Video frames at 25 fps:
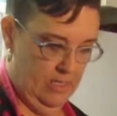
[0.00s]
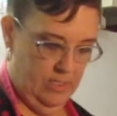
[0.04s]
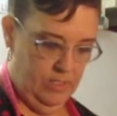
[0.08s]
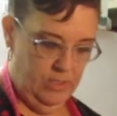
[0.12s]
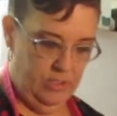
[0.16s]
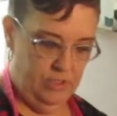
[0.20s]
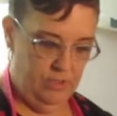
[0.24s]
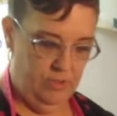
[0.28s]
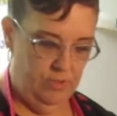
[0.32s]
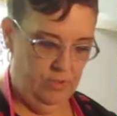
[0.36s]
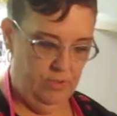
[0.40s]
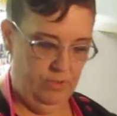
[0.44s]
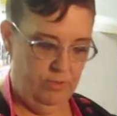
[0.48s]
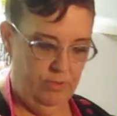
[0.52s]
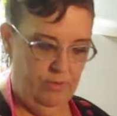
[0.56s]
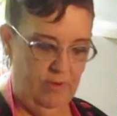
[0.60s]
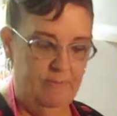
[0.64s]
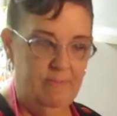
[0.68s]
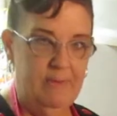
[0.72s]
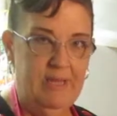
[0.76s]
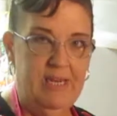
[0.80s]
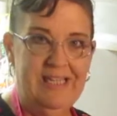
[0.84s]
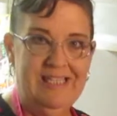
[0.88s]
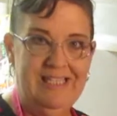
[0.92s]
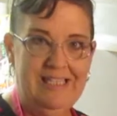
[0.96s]
2 to 3
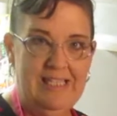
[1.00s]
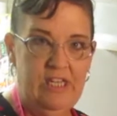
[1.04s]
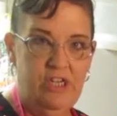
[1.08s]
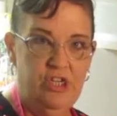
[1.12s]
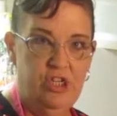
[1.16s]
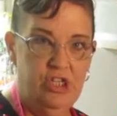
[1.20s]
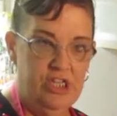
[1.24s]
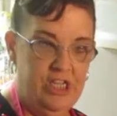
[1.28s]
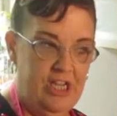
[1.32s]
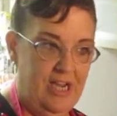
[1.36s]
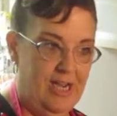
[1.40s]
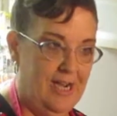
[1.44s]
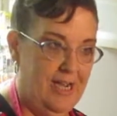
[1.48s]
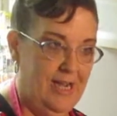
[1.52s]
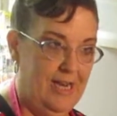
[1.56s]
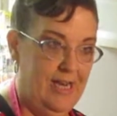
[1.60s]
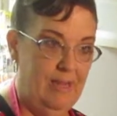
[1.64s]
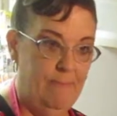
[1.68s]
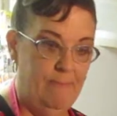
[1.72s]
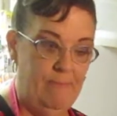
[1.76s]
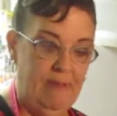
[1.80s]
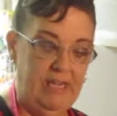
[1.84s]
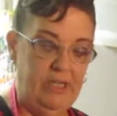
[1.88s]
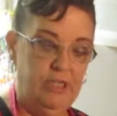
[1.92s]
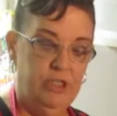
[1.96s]
minutes each side,
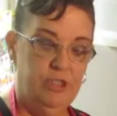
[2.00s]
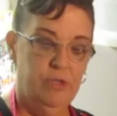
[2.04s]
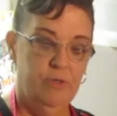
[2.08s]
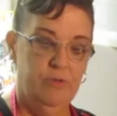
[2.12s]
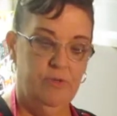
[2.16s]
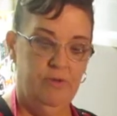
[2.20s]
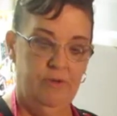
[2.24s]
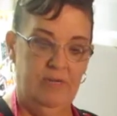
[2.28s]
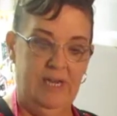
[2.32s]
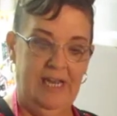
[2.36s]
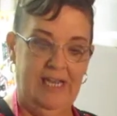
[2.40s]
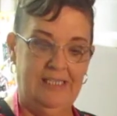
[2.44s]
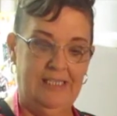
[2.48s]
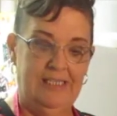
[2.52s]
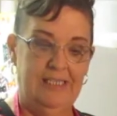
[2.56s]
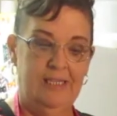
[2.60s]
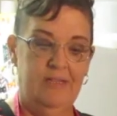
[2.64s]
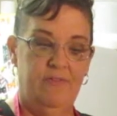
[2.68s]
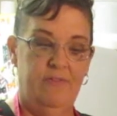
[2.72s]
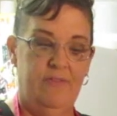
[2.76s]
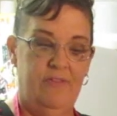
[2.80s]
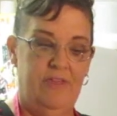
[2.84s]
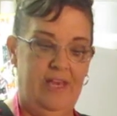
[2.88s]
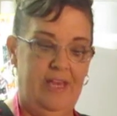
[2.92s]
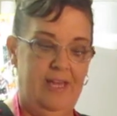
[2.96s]
and make sure they're nice and
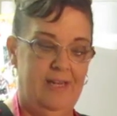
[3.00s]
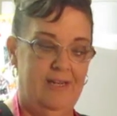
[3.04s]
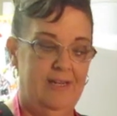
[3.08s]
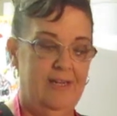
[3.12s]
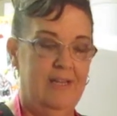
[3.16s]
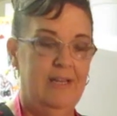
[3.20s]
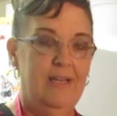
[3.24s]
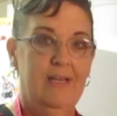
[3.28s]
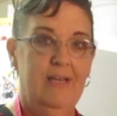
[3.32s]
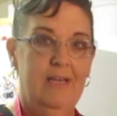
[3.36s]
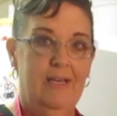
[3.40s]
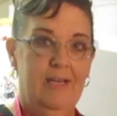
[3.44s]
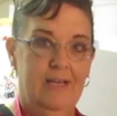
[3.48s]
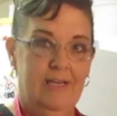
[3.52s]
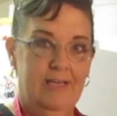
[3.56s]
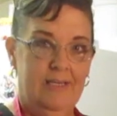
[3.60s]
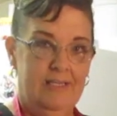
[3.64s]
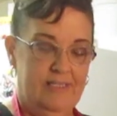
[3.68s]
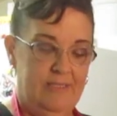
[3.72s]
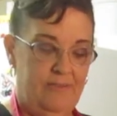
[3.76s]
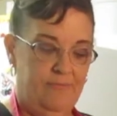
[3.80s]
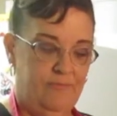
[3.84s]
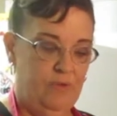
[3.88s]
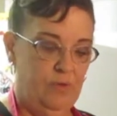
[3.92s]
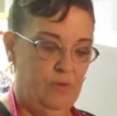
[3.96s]
thin,
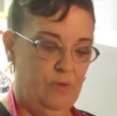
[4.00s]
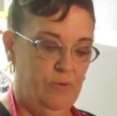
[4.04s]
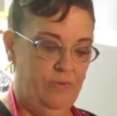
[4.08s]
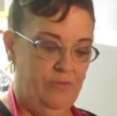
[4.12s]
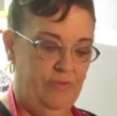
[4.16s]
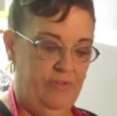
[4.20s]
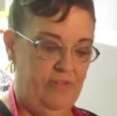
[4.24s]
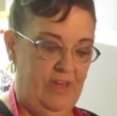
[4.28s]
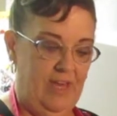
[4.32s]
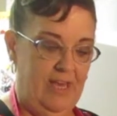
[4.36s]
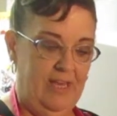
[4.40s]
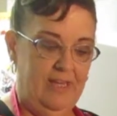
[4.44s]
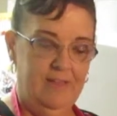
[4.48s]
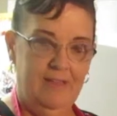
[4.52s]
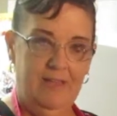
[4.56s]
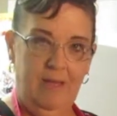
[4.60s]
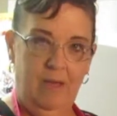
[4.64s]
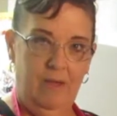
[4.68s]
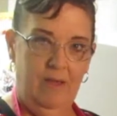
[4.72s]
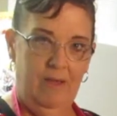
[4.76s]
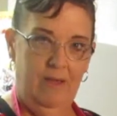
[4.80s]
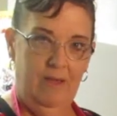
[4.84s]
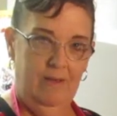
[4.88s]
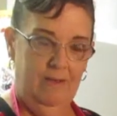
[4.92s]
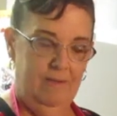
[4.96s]
because if they're thick,
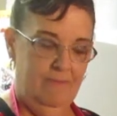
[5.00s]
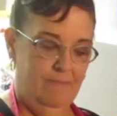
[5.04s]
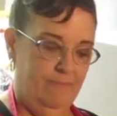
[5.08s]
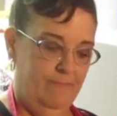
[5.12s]
they